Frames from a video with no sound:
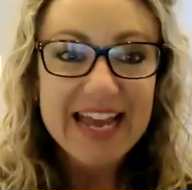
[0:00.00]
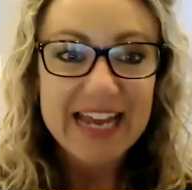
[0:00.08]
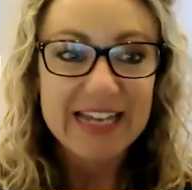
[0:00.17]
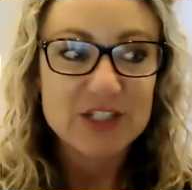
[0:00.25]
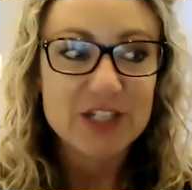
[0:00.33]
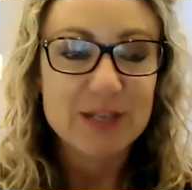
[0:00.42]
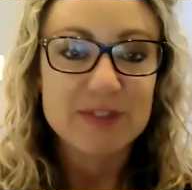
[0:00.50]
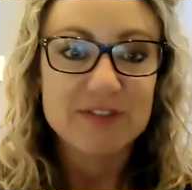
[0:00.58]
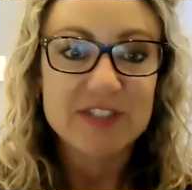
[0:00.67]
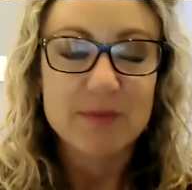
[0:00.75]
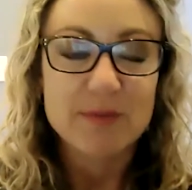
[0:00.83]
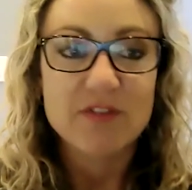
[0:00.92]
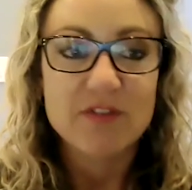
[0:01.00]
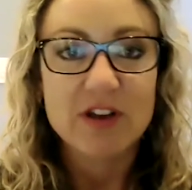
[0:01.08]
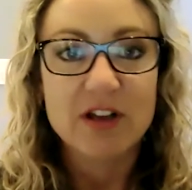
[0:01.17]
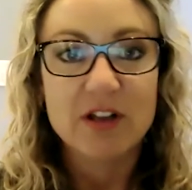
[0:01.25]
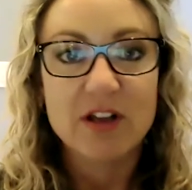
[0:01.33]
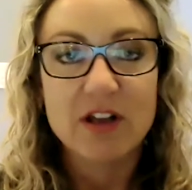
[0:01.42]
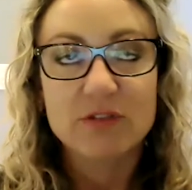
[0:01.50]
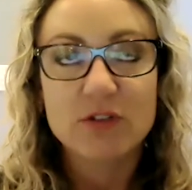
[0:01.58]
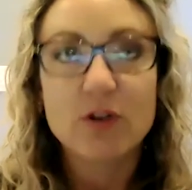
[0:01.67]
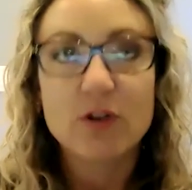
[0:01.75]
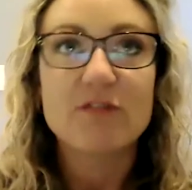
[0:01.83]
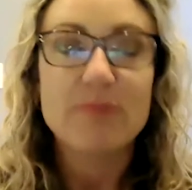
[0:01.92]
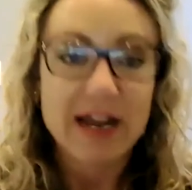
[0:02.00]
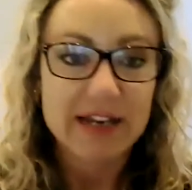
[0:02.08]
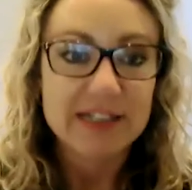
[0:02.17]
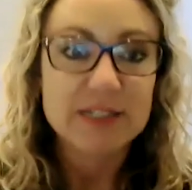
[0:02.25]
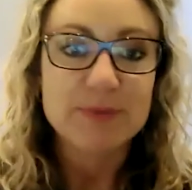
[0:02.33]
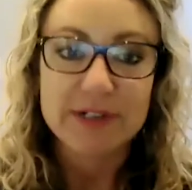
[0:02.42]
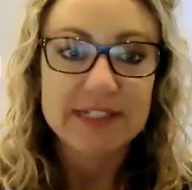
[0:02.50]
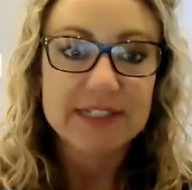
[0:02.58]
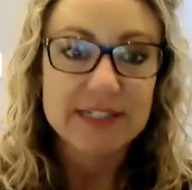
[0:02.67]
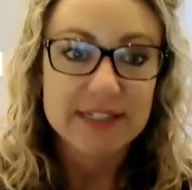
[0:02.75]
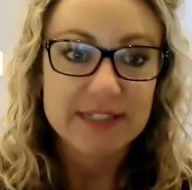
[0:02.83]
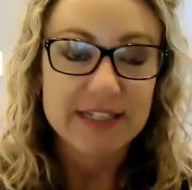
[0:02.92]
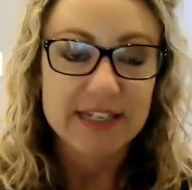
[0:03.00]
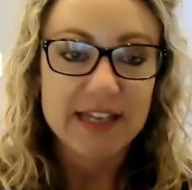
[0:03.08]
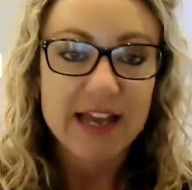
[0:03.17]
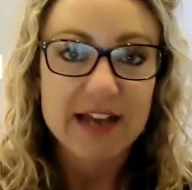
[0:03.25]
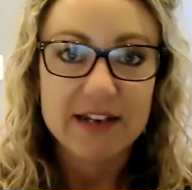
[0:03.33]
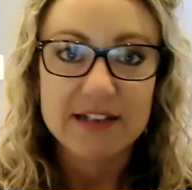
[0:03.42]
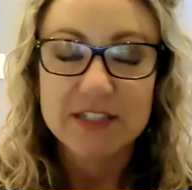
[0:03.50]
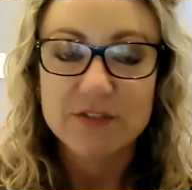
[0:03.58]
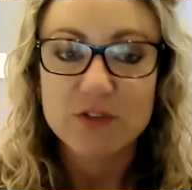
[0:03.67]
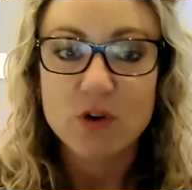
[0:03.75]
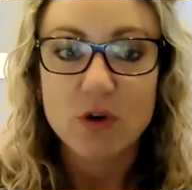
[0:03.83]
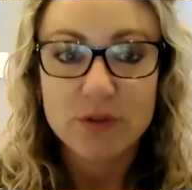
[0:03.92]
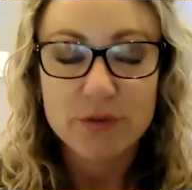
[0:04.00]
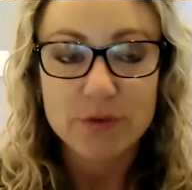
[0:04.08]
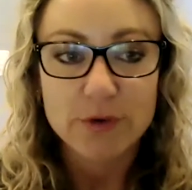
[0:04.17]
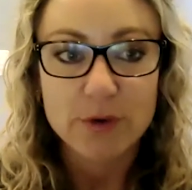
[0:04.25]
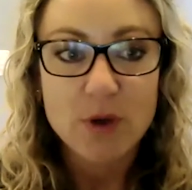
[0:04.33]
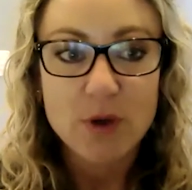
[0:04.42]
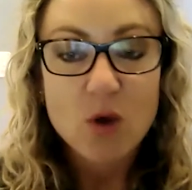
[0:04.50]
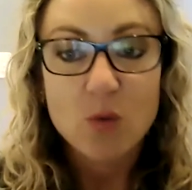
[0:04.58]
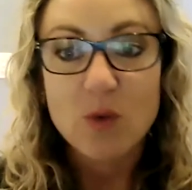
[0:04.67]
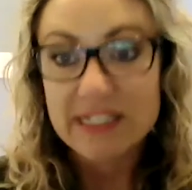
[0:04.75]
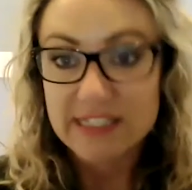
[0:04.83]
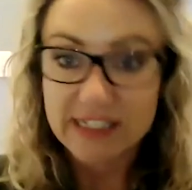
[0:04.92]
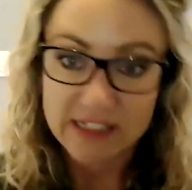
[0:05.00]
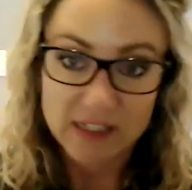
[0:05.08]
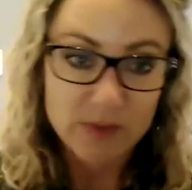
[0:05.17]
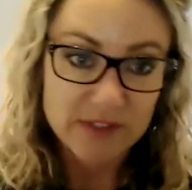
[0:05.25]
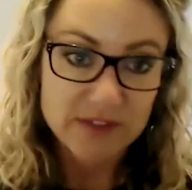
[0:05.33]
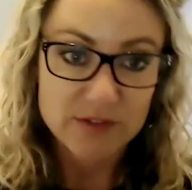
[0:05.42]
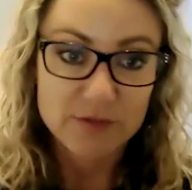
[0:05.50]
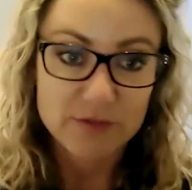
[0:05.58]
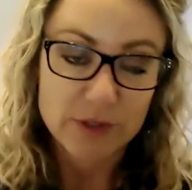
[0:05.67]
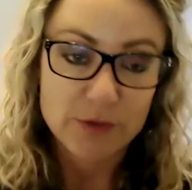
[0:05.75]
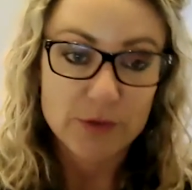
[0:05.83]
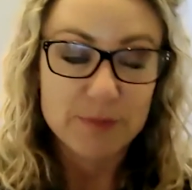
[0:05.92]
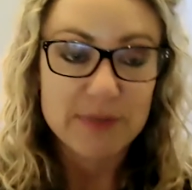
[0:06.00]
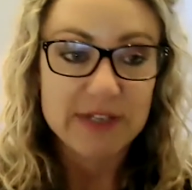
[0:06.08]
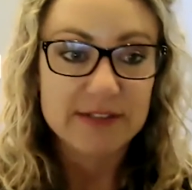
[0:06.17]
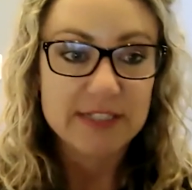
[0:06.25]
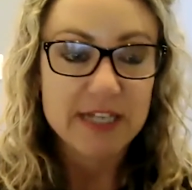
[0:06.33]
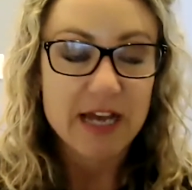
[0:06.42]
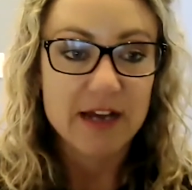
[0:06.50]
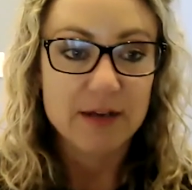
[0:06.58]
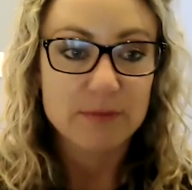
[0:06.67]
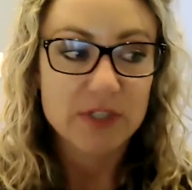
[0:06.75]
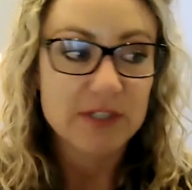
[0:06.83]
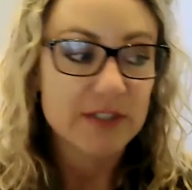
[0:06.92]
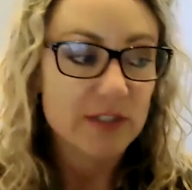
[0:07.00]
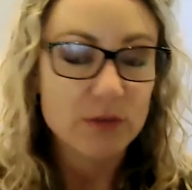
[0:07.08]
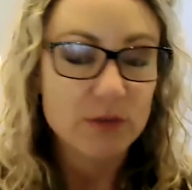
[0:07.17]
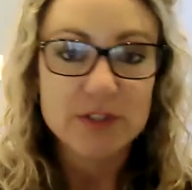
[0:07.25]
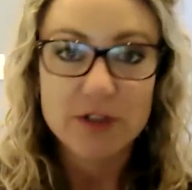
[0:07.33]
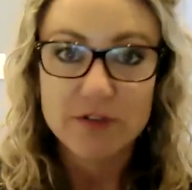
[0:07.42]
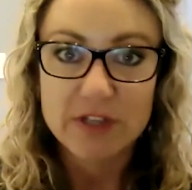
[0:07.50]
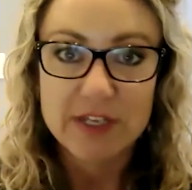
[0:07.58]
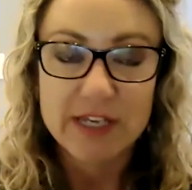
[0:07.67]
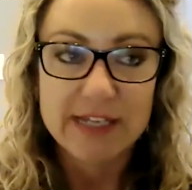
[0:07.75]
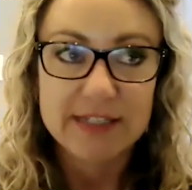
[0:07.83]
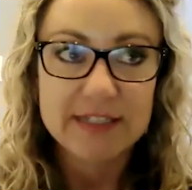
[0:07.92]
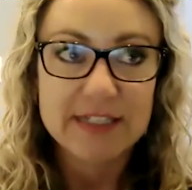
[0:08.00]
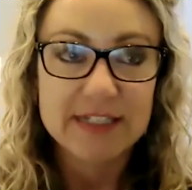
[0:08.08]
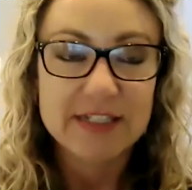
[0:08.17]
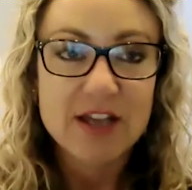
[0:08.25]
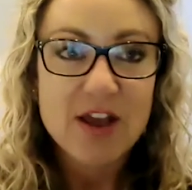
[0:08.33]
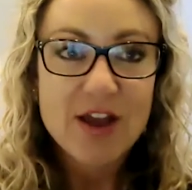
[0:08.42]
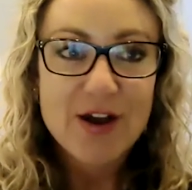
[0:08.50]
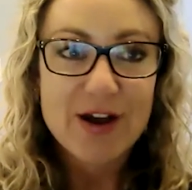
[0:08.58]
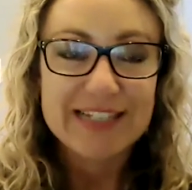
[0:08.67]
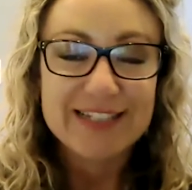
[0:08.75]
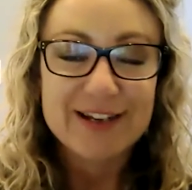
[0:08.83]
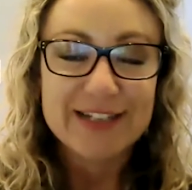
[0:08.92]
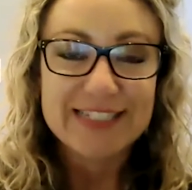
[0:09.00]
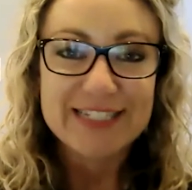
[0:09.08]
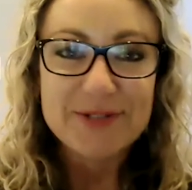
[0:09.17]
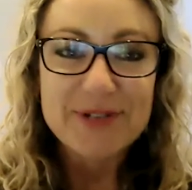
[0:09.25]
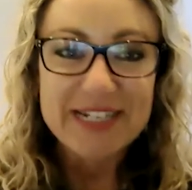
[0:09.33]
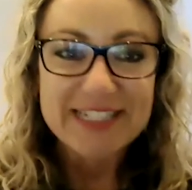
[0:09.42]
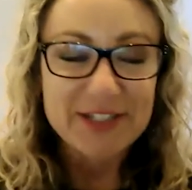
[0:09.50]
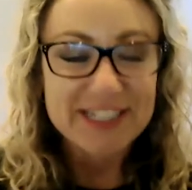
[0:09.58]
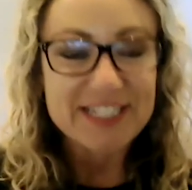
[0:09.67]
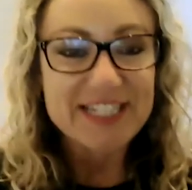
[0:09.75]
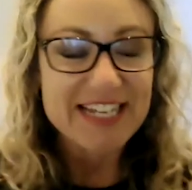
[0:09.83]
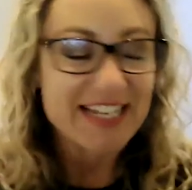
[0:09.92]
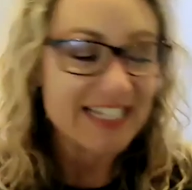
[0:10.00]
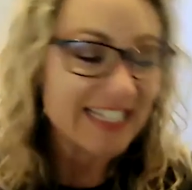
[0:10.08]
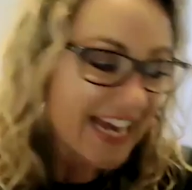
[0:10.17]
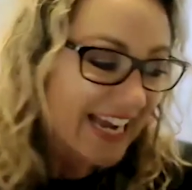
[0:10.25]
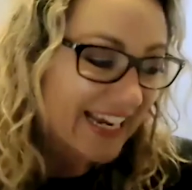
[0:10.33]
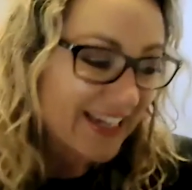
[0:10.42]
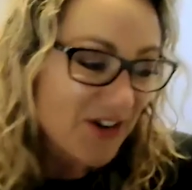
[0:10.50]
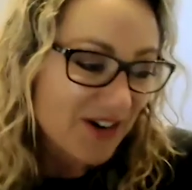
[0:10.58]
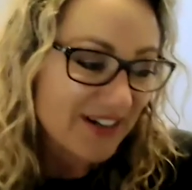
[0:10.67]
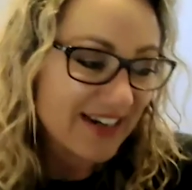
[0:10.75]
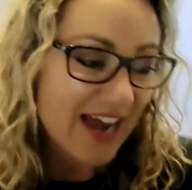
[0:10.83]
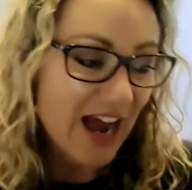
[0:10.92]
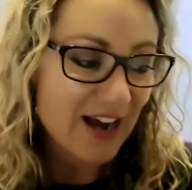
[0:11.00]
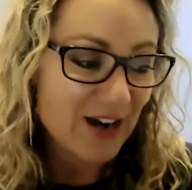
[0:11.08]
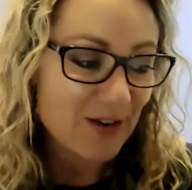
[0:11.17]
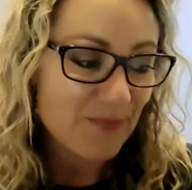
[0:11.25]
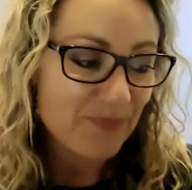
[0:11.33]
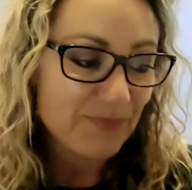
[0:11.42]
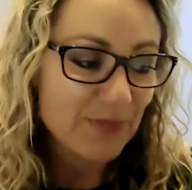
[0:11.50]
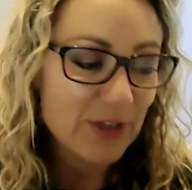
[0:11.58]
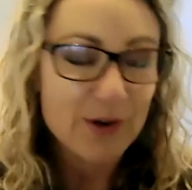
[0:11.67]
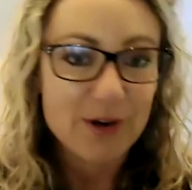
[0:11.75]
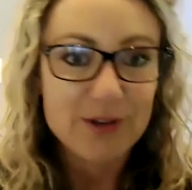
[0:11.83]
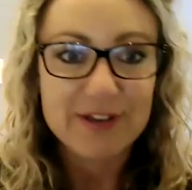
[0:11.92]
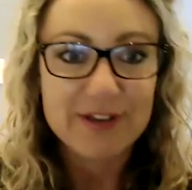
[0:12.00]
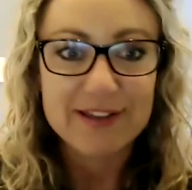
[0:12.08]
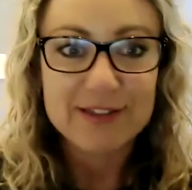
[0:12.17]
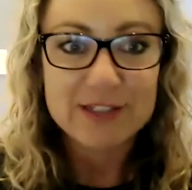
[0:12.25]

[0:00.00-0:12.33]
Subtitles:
in terms of some of a lot of bad experiences that candidates have gone through when dealing with sort of recruitment consultants over the years. And I did a quick search the other day on, the